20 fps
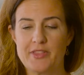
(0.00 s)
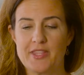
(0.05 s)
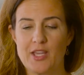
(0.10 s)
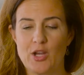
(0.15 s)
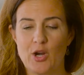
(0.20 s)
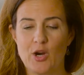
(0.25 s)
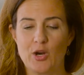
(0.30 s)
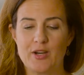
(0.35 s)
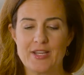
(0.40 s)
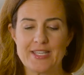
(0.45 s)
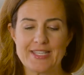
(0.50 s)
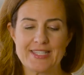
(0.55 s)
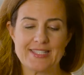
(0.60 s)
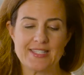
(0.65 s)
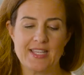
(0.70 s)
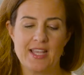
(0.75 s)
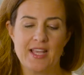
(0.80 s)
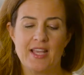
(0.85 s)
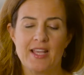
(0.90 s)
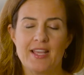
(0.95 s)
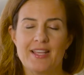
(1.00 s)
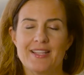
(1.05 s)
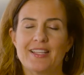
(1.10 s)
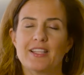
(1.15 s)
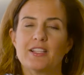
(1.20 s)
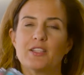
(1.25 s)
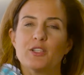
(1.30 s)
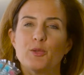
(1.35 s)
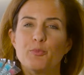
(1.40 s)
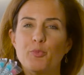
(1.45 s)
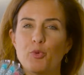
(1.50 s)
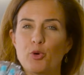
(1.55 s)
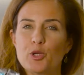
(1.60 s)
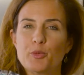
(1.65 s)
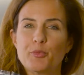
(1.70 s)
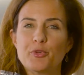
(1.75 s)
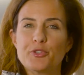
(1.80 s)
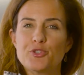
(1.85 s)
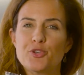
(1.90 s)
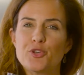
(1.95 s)
they are is like a little
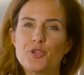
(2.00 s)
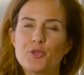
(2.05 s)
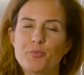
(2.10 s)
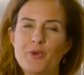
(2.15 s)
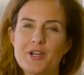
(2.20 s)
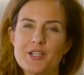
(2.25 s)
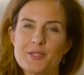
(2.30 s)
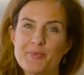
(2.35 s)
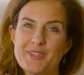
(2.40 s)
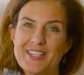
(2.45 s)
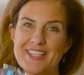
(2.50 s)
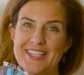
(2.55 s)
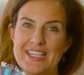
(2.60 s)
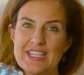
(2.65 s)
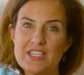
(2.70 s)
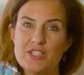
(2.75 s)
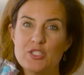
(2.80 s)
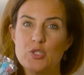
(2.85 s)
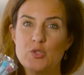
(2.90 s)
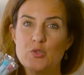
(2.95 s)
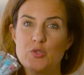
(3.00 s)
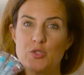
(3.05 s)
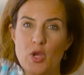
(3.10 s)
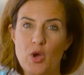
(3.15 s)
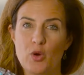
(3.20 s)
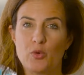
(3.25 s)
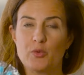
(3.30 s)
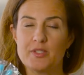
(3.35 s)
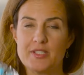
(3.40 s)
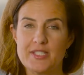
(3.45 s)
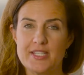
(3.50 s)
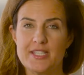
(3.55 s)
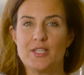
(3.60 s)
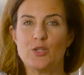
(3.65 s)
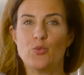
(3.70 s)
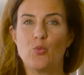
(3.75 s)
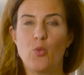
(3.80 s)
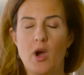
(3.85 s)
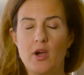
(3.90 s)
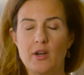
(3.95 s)
portable toothbrush, but the key is you don't need
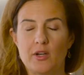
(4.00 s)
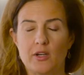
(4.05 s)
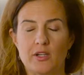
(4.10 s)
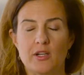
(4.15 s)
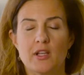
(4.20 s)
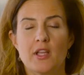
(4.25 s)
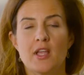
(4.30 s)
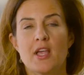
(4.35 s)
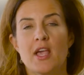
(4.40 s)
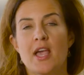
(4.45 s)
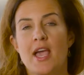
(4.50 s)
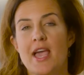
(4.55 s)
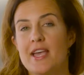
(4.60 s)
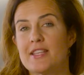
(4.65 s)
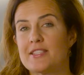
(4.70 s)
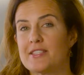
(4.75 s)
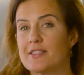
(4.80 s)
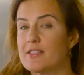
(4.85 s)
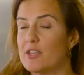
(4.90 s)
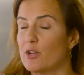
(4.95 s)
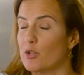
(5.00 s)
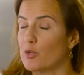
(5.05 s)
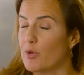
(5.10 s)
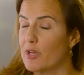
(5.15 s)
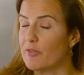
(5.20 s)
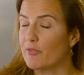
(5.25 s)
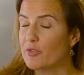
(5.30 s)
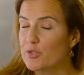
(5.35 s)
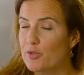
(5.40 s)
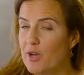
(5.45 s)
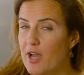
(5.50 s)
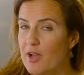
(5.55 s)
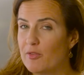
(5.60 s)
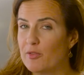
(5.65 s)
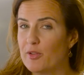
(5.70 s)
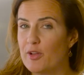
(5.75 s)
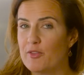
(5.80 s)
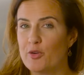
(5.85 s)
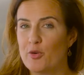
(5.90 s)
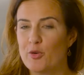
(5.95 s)
water. They're great for
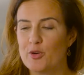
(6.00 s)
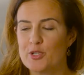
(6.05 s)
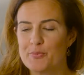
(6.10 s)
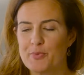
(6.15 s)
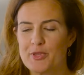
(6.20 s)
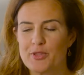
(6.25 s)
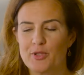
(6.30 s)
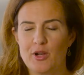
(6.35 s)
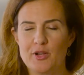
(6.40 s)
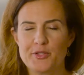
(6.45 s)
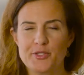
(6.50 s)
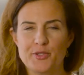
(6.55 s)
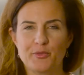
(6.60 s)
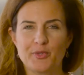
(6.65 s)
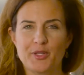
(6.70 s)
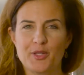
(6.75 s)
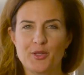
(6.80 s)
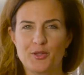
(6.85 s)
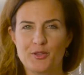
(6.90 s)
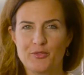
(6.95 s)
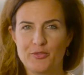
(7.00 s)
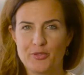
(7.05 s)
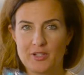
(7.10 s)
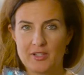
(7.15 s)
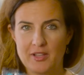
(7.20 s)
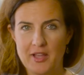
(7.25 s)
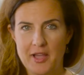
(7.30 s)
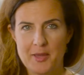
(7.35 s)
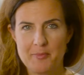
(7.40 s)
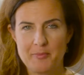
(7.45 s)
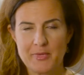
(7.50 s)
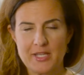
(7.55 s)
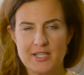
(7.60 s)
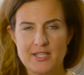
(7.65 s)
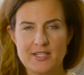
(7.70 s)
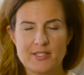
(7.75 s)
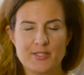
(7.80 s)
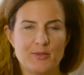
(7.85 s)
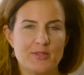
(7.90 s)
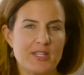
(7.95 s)
travel, of course, but they're also really good for client
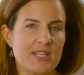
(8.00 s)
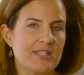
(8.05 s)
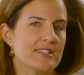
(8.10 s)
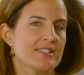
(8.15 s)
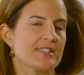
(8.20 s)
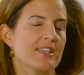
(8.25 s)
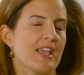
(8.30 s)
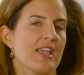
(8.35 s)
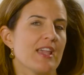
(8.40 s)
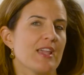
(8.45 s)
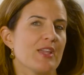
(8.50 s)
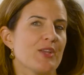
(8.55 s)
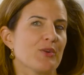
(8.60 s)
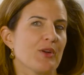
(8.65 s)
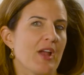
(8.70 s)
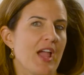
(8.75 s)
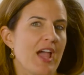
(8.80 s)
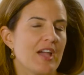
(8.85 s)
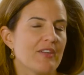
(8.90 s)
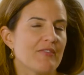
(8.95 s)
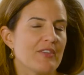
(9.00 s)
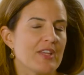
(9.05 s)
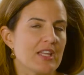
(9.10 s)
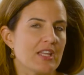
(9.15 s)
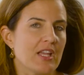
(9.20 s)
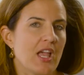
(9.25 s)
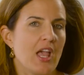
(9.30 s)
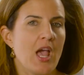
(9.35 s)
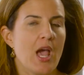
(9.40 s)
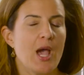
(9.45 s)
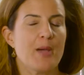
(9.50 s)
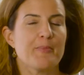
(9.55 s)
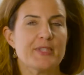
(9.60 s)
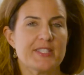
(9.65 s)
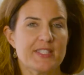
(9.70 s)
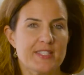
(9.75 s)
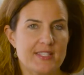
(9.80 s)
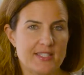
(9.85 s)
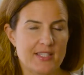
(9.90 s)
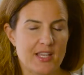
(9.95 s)
meetings. So let's say you're having a
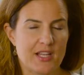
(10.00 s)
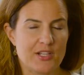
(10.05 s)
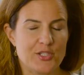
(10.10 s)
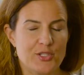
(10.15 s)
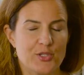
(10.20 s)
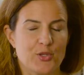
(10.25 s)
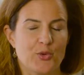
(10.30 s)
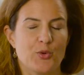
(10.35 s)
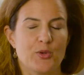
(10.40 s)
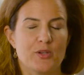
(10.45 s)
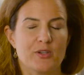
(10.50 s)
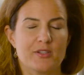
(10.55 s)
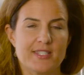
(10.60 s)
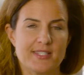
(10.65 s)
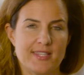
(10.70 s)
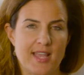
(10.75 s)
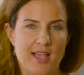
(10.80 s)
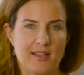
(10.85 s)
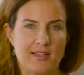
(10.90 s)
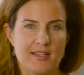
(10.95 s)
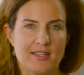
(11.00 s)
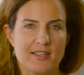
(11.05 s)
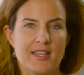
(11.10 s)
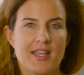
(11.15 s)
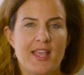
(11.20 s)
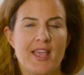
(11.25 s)
business lunch and you order salad,